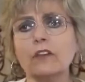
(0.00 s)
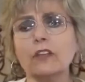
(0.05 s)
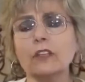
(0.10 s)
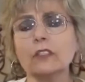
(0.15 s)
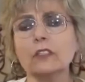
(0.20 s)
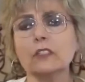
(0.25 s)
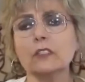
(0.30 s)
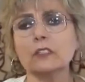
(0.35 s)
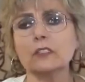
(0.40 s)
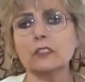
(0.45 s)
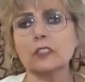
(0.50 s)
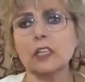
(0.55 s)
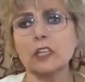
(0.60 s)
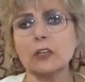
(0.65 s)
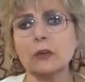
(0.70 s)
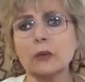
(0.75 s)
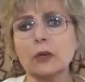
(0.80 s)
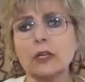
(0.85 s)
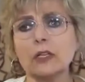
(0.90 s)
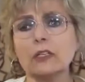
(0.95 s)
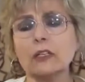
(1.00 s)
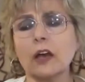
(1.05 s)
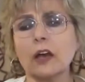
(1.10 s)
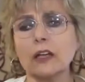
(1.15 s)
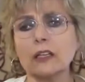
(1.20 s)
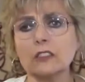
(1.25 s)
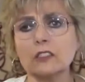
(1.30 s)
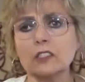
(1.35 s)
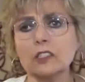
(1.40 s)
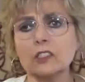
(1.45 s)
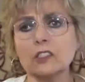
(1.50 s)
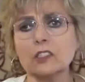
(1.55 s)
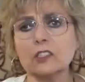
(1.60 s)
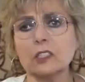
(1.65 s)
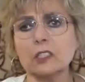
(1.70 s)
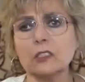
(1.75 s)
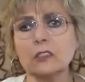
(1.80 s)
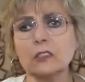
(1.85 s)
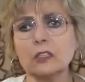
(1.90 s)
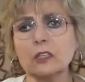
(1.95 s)
of this secret,
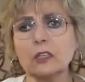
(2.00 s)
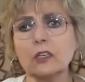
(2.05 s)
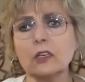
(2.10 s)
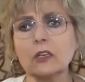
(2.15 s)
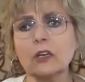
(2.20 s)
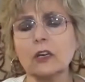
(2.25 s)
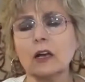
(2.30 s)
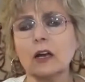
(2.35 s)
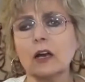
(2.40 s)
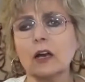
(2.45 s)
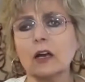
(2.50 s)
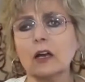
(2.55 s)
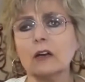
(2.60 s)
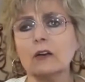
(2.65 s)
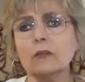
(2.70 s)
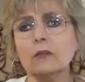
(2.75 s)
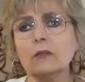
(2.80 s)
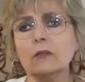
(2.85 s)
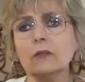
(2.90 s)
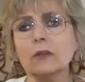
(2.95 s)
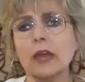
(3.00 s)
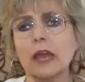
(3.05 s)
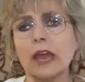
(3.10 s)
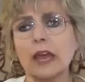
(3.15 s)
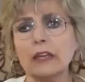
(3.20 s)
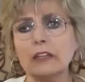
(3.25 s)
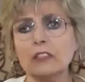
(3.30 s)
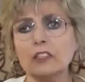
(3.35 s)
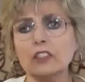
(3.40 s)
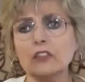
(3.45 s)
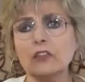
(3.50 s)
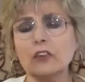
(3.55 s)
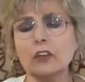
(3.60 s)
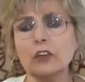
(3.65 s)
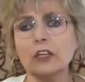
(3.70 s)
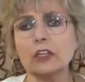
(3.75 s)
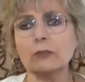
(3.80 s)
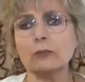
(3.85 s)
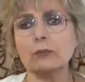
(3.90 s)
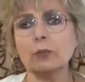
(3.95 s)
non-existent,
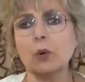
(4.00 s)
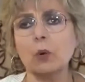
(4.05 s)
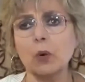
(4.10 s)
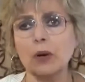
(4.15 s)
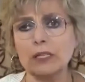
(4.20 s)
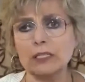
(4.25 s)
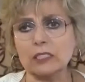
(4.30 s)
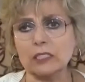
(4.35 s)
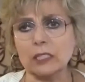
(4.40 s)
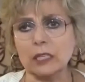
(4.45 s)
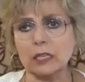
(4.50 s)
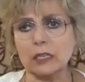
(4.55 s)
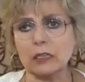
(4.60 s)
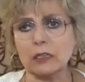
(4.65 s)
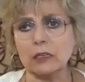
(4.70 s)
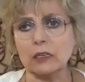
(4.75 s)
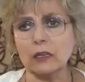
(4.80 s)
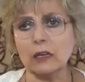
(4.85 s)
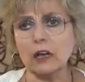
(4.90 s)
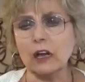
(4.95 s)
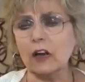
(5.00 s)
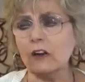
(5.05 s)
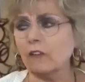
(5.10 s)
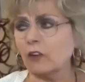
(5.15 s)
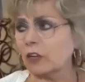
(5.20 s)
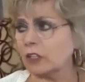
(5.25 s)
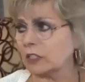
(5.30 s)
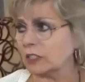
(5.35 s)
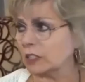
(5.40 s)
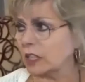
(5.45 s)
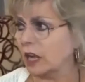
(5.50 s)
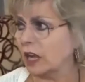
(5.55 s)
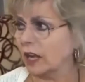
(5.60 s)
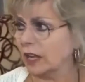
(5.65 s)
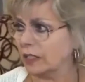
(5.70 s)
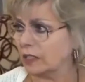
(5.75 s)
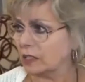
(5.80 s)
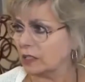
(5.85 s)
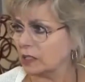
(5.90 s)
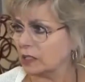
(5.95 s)
atmospheric poisoning of our
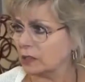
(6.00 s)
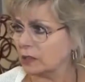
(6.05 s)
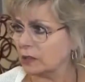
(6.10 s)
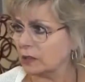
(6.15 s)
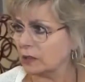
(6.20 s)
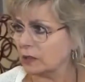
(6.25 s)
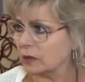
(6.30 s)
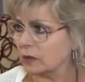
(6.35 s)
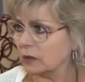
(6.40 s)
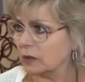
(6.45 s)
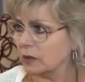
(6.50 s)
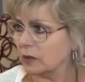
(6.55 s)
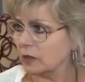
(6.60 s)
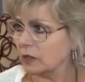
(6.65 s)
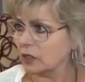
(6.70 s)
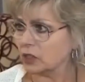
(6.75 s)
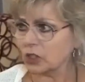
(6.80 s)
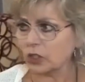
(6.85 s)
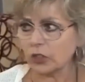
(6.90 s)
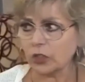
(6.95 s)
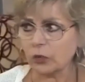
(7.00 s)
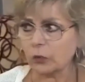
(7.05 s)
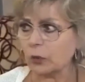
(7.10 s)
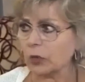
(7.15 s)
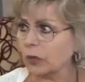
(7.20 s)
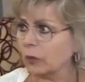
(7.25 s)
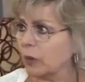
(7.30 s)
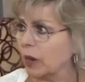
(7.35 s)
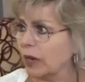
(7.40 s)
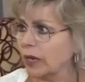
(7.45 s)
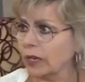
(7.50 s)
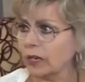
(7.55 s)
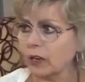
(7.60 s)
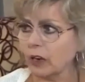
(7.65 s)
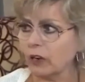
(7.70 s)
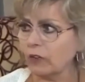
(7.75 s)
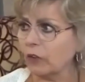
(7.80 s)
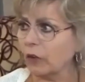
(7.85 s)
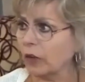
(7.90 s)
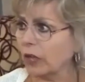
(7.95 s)
skies. So they're
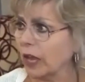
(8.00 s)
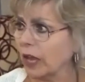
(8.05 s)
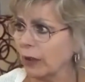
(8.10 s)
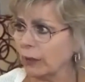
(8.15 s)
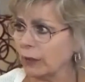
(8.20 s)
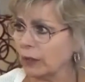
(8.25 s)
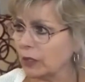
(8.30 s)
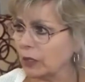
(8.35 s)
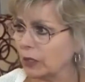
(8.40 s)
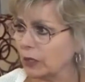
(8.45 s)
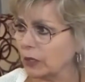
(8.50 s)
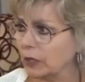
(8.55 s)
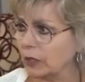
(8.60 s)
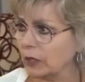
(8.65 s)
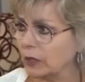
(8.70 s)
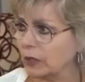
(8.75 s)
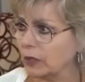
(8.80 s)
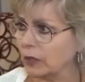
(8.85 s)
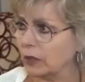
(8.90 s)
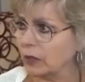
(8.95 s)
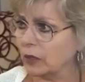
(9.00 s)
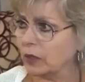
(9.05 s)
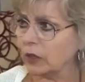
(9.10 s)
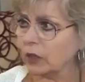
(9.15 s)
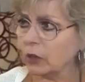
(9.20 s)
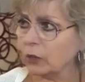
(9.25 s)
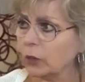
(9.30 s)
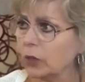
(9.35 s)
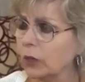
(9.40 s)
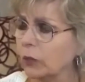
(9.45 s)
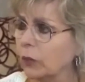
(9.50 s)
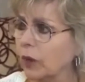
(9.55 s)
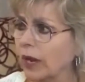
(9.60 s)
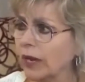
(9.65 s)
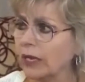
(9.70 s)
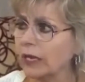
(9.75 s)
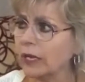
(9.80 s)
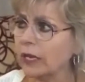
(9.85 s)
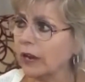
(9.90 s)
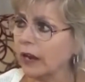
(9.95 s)
rewriting our vocabulary. They're
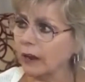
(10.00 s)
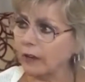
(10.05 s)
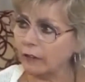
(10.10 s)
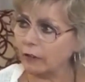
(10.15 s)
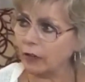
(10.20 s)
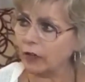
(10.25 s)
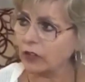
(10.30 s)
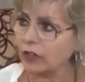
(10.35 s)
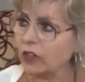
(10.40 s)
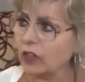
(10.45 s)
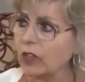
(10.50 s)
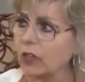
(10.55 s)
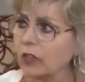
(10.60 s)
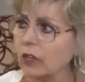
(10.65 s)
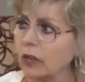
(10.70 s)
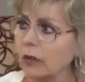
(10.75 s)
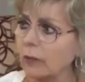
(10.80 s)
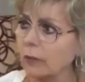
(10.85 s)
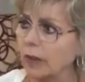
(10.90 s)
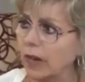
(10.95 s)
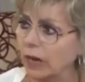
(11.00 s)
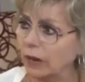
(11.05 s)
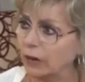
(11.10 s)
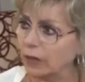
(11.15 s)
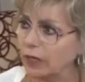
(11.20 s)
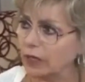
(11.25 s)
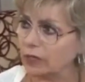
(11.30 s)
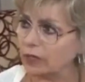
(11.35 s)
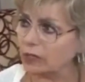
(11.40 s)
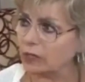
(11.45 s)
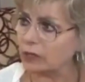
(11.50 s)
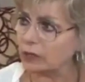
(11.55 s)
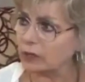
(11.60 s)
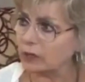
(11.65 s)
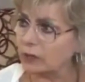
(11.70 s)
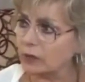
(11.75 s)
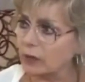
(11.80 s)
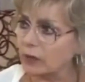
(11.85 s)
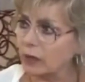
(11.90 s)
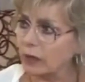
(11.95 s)
rewriting everything about
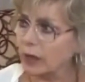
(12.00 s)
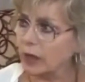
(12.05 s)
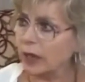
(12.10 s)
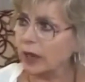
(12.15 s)
us.